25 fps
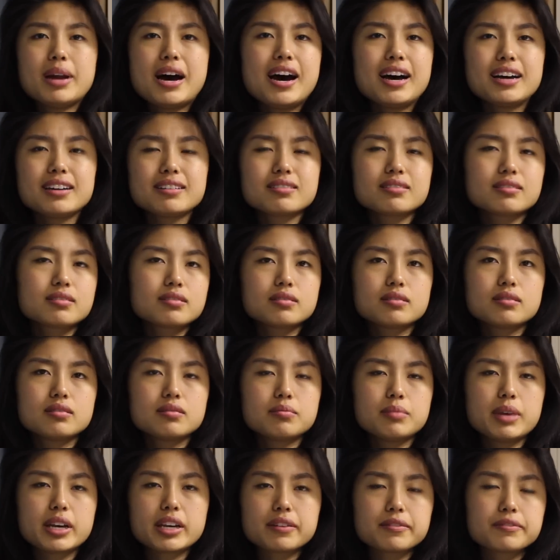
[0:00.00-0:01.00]
not
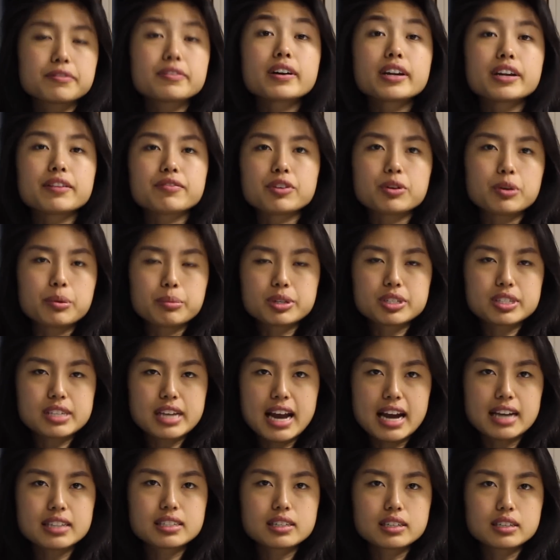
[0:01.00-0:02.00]
making fun of you. I'm just
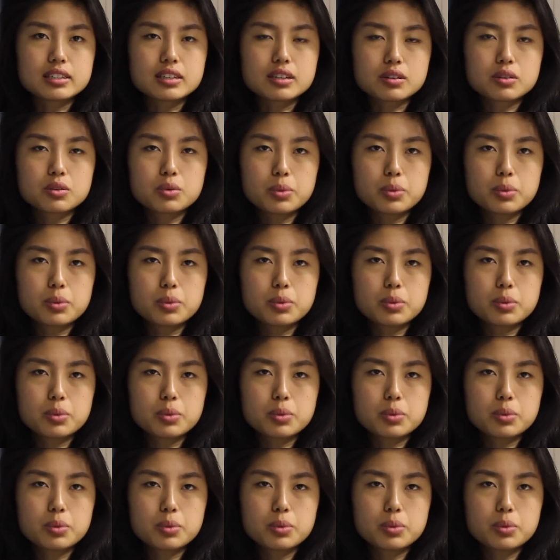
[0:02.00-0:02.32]
asking a